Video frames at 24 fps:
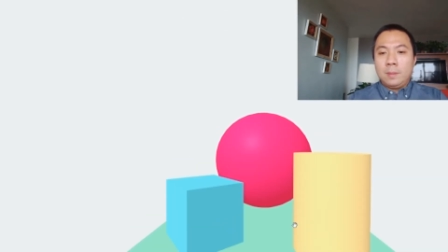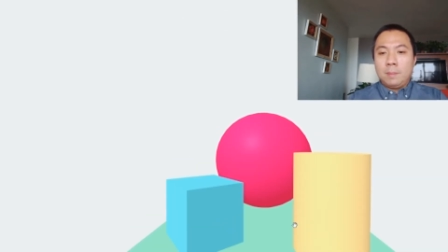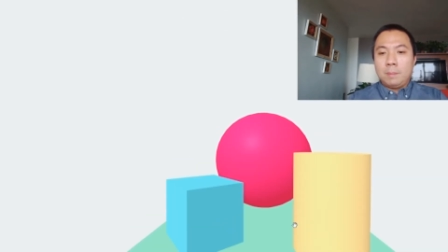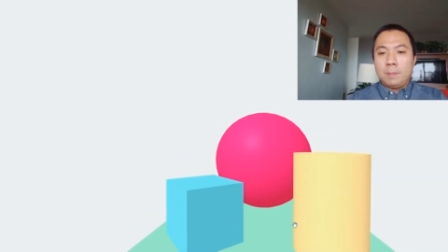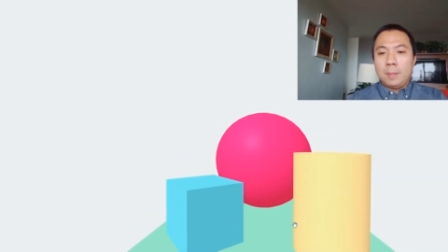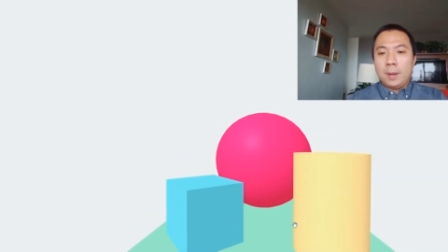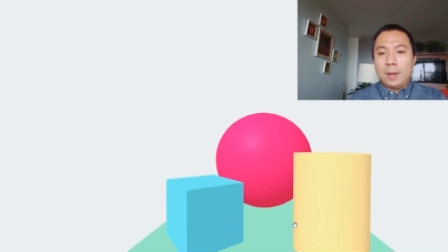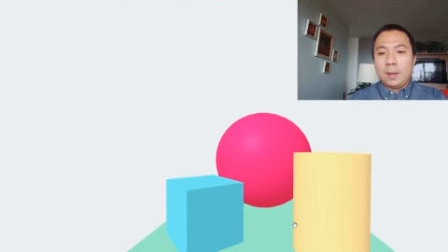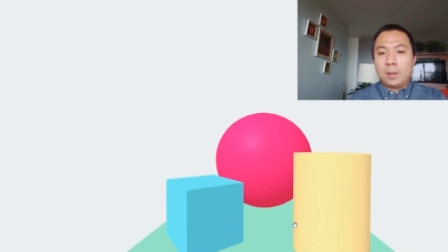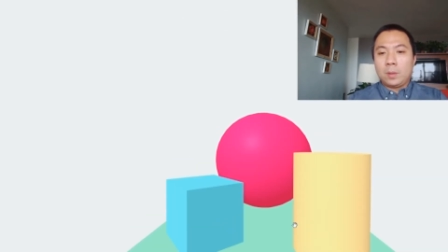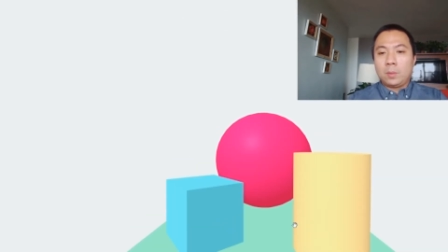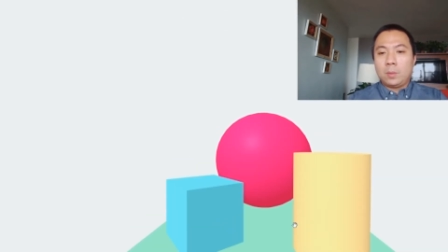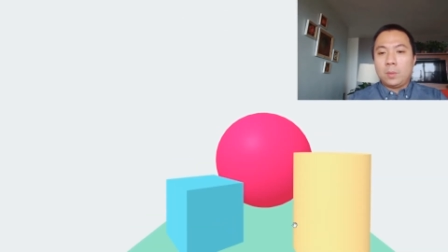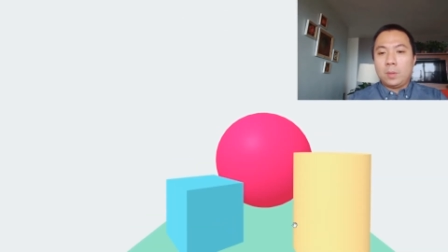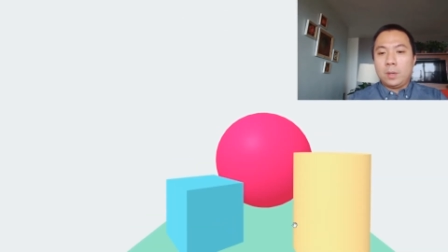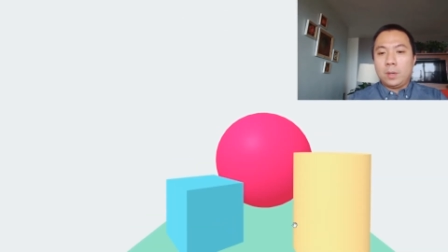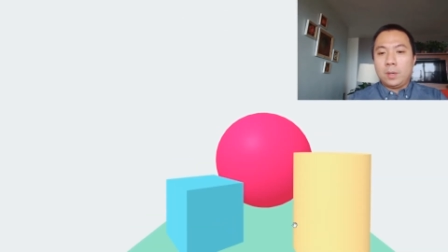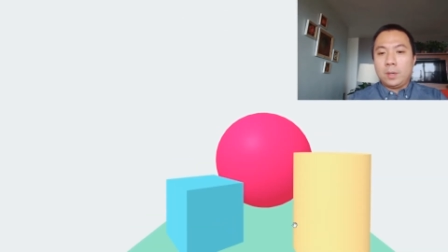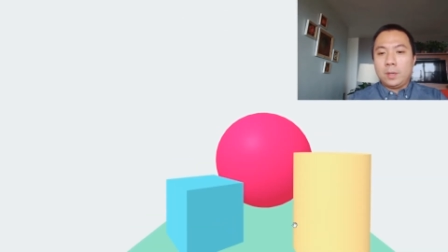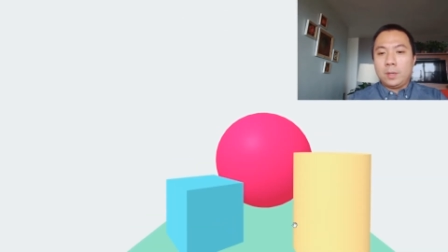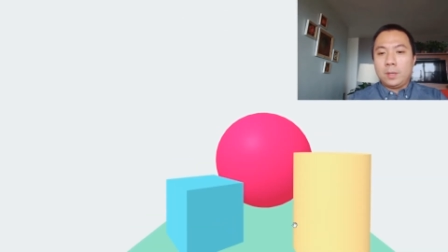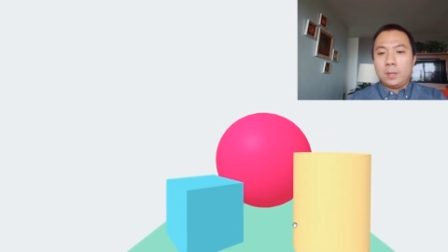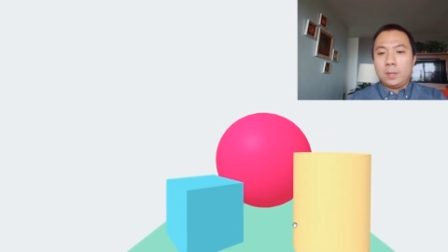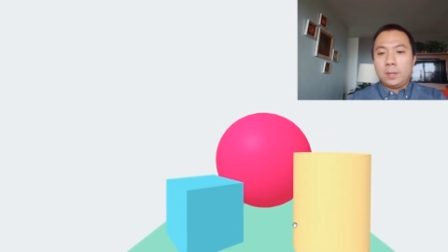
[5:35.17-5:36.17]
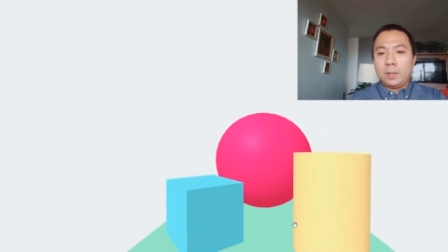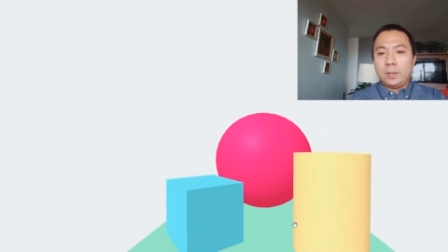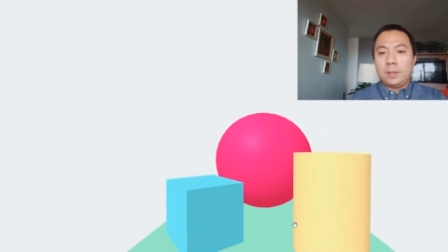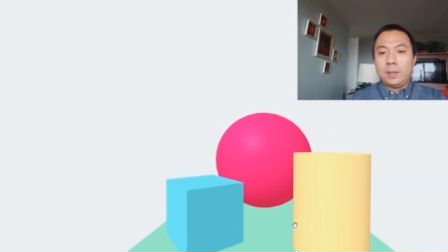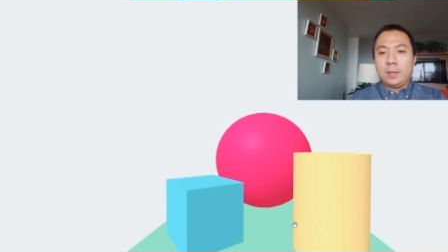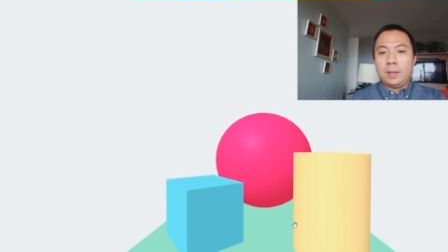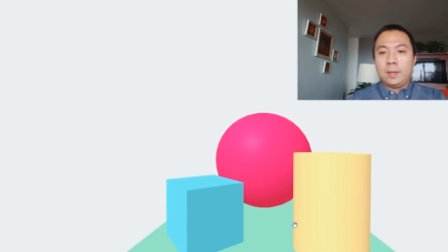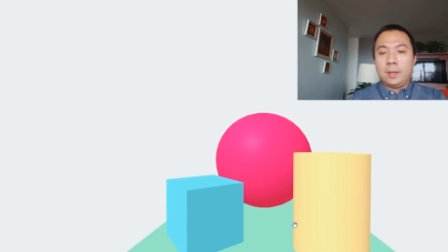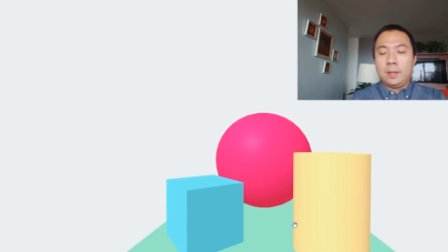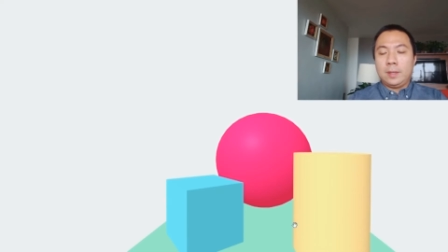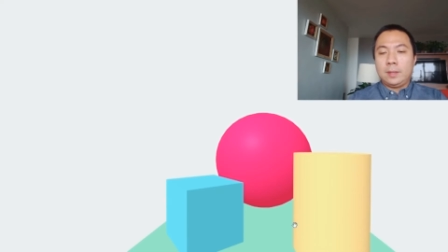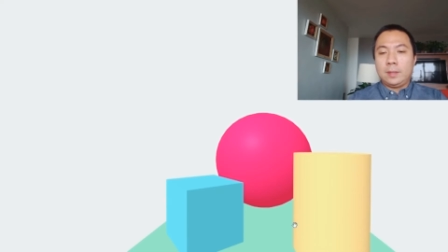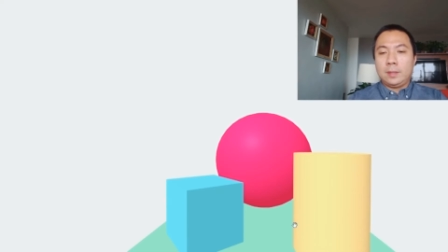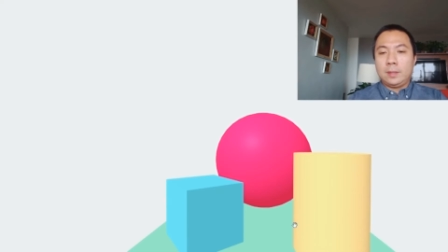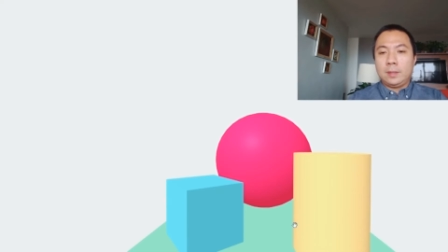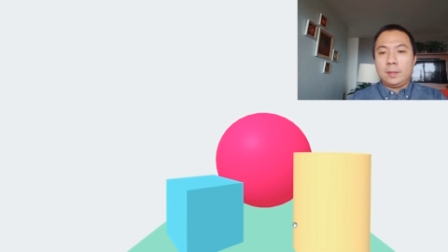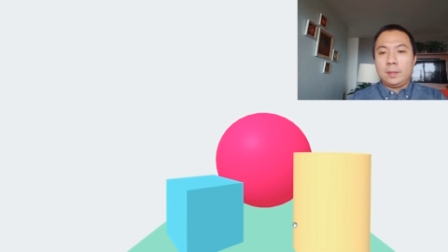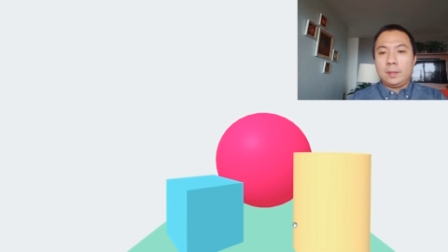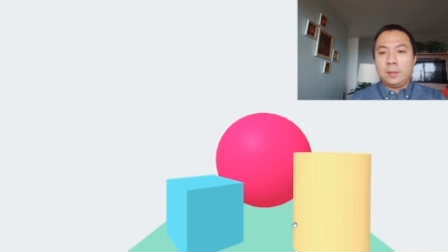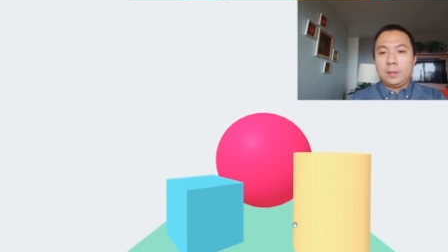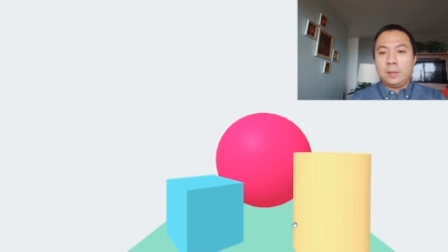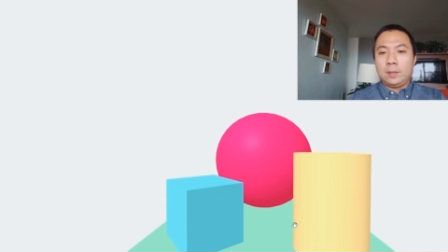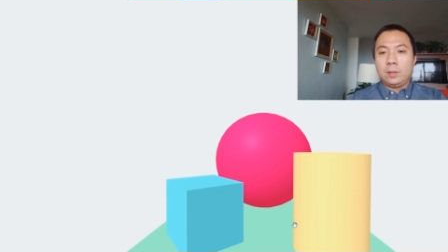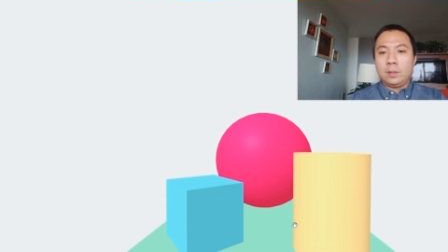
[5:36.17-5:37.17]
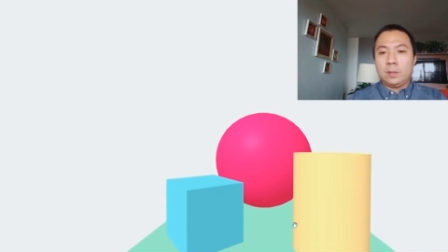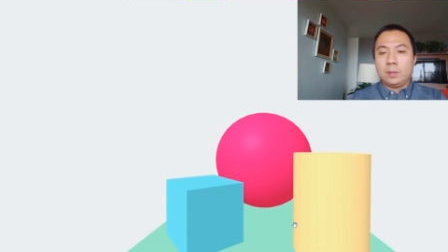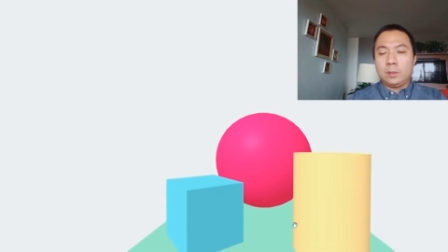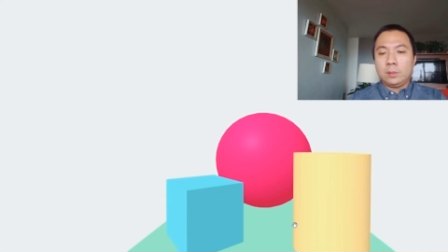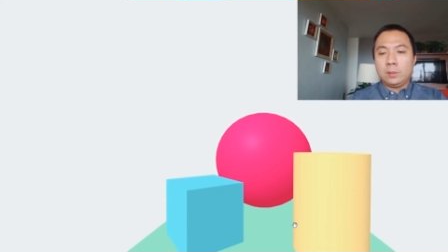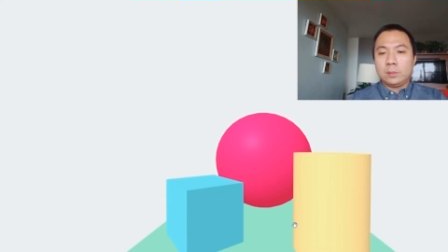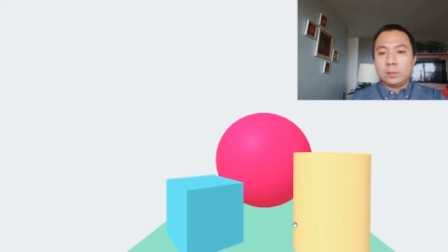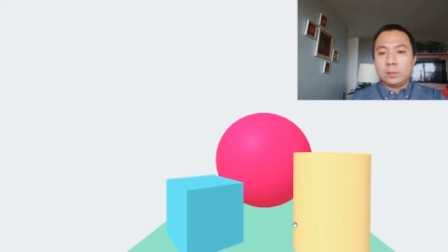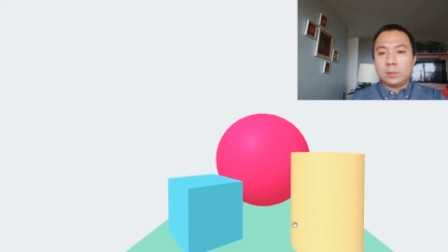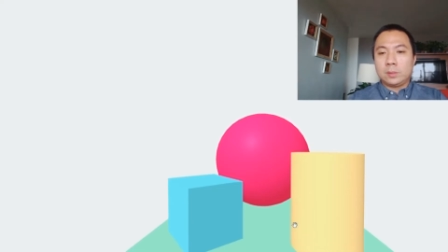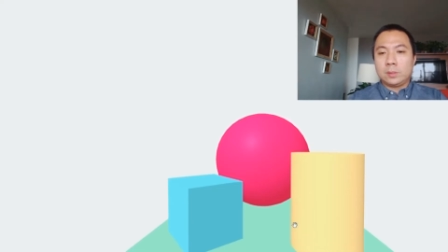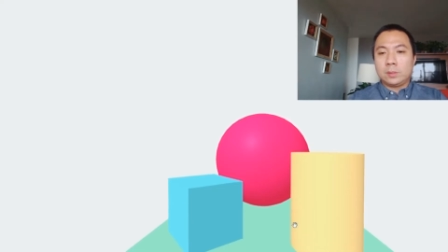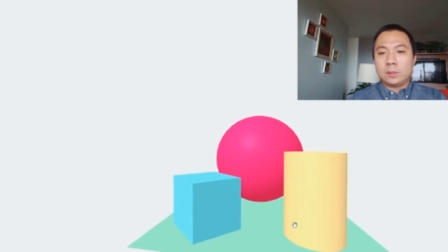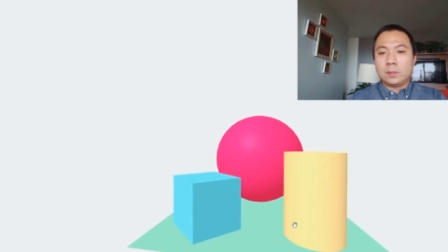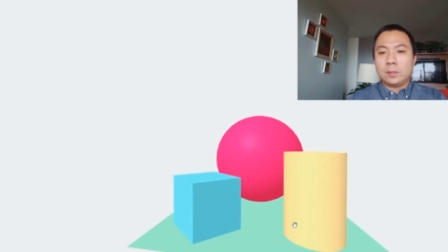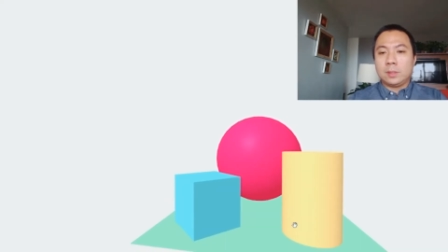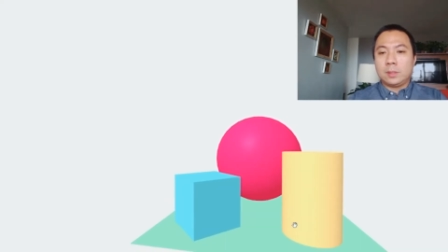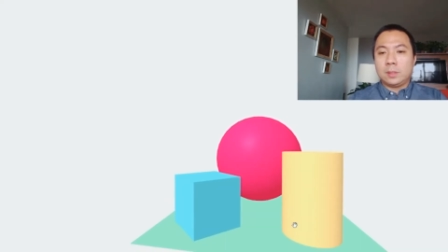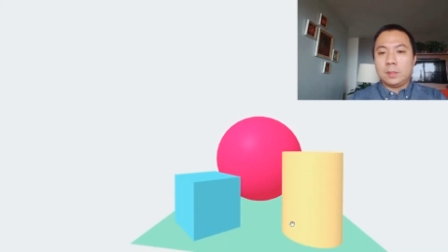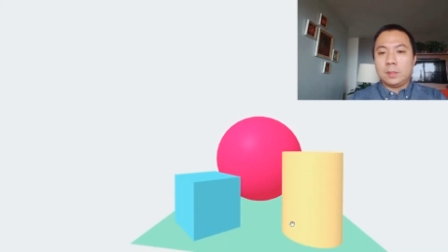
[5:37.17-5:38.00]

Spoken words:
backward, and all those